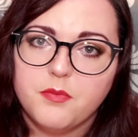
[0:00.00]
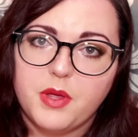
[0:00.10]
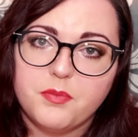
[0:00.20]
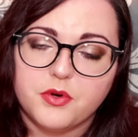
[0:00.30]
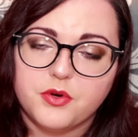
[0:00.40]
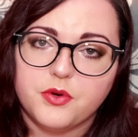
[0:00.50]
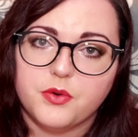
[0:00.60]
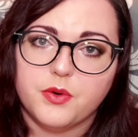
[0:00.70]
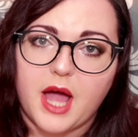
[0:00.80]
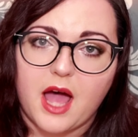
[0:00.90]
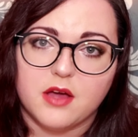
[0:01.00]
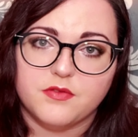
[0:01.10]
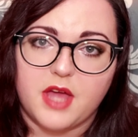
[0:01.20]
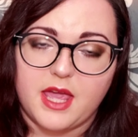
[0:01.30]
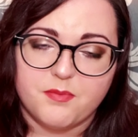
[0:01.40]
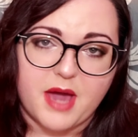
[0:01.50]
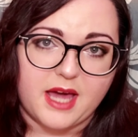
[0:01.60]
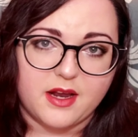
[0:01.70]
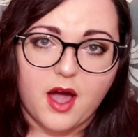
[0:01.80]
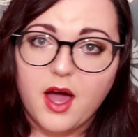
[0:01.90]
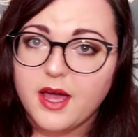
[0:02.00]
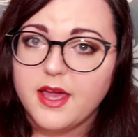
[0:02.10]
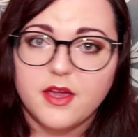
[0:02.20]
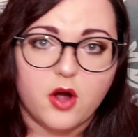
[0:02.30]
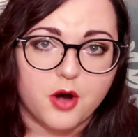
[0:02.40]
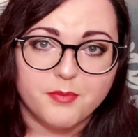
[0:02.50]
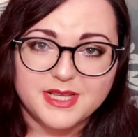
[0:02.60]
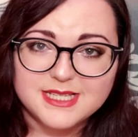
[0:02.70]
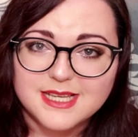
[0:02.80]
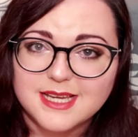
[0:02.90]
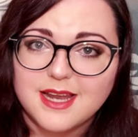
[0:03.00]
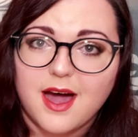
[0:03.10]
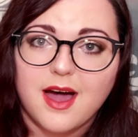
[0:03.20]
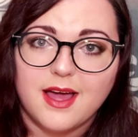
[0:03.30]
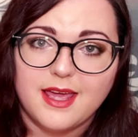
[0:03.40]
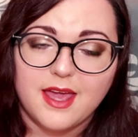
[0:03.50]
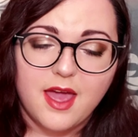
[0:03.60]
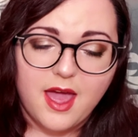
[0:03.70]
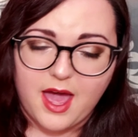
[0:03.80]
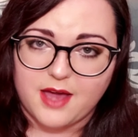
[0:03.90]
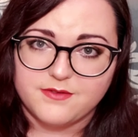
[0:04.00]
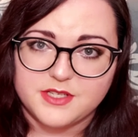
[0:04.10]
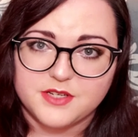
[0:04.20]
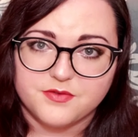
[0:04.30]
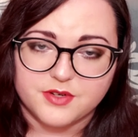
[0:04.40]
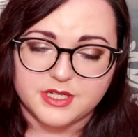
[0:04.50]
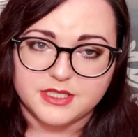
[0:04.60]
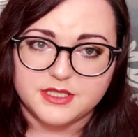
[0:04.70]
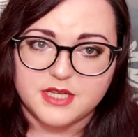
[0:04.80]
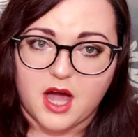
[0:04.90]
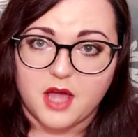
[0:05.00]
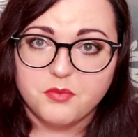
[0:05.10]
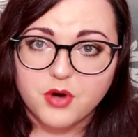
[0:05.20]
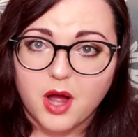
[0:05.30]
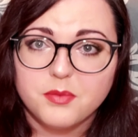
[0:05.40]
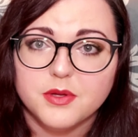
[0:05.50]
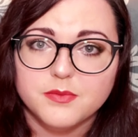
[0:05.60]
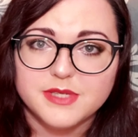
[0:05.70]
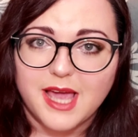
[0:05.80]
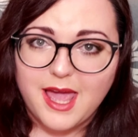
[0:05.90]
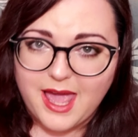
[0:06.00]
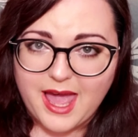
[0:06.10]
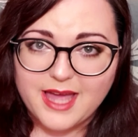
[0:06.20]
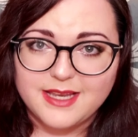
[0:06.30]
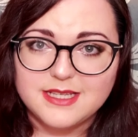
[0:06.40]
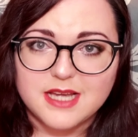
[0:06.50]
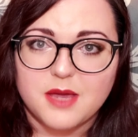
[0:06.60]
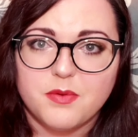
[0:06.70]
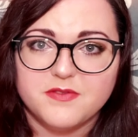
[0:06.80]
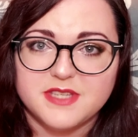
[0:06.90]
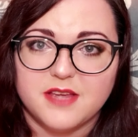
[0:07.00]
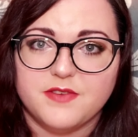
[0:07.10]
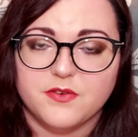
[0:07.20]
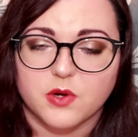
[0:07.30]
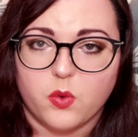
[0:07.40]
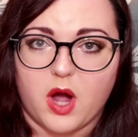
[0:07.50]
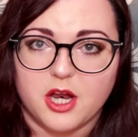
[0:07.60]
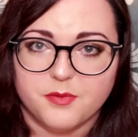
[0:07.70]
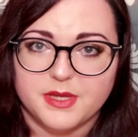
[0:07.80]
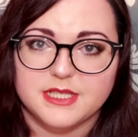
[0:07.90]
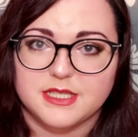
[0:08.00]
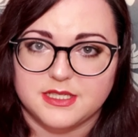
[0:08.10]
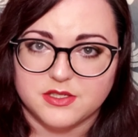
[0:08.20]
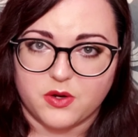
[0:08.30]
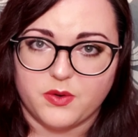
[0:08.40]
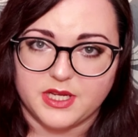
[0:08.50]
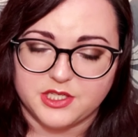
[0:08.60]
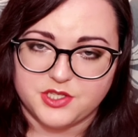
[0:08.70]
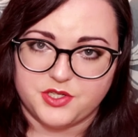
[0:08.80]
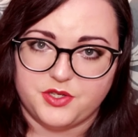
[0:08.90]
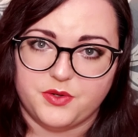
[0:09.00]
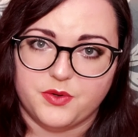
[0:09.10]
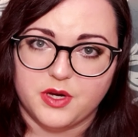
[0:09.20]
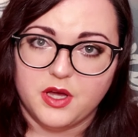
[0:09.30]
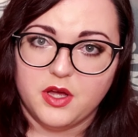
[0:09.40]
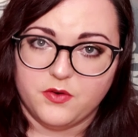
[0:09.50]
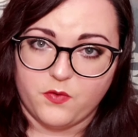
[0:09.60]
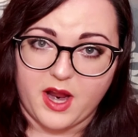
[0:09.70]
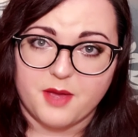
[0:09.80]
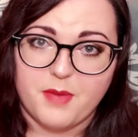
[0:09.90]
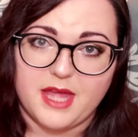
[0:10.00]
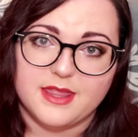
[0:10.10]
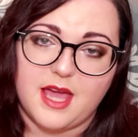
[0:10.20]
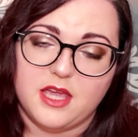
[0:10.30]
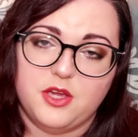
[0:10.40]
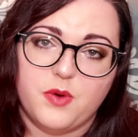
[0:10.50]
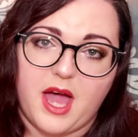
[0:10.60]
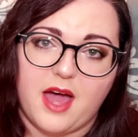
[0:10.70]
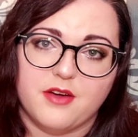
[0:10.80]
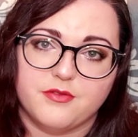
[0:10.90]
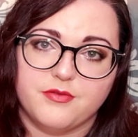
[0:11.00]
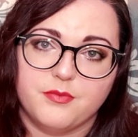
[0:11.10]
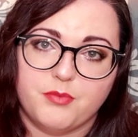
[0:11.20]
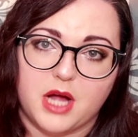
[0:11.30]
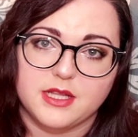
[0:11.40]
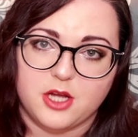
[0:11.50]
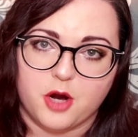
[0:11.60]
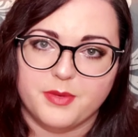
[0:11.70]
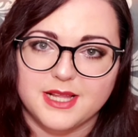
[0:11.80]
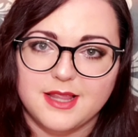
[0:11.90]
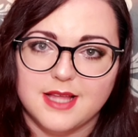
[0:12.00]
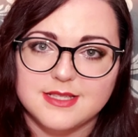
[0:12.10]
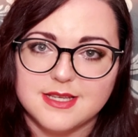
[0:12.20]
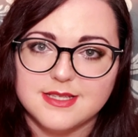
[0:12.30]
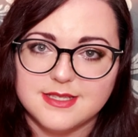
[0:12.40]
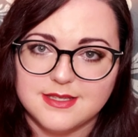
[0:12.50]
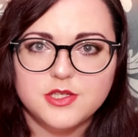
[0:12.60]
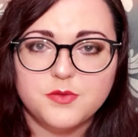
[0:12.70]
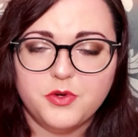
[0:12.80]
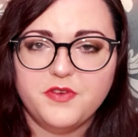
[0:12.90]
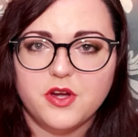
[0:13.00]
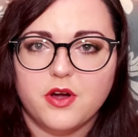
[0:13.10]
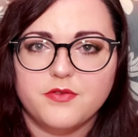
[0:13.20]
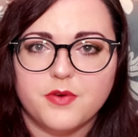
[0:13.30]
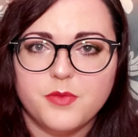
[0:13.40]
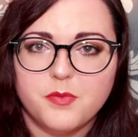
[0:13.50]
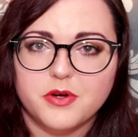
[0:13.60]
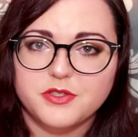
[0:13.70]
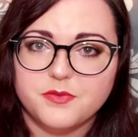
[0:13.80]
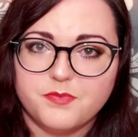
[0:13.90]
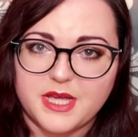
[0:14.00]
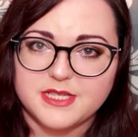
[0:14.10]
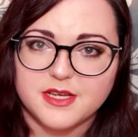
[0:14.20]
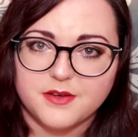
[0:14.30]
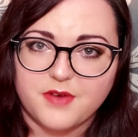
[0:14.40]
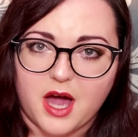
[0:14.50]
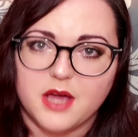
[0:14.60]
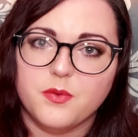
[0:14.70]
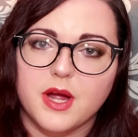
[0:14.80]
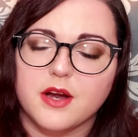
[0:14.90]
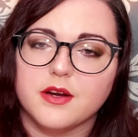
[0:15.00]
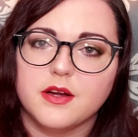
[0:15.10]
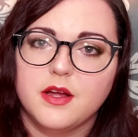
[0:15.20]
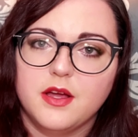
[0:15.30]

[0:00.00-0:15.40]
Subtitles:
people who have a bad eye, are missing an eye, have different eye problems. Any type of safety requirement is going to recommend that you have polycarbonate lenses. So moving on from the most basic of eyewear